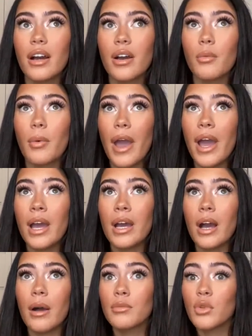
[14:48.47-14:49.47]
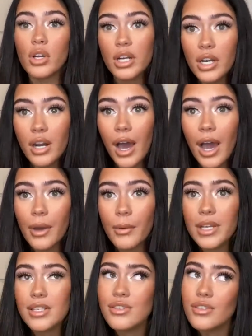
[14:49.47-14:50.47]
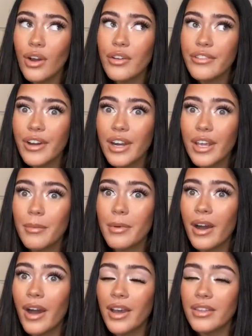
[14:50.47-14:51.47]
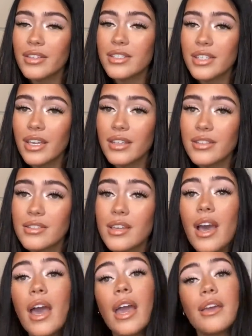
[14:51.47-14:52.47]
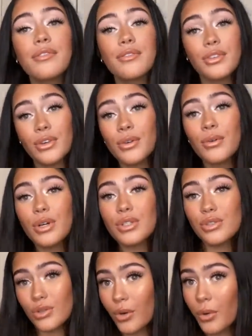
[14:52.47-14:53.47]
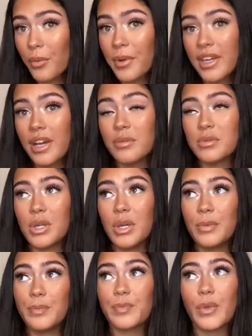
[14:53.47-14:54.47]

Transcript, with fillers: we're i'm not gonna lie we're so funny behind the scenes if you saw what we get up to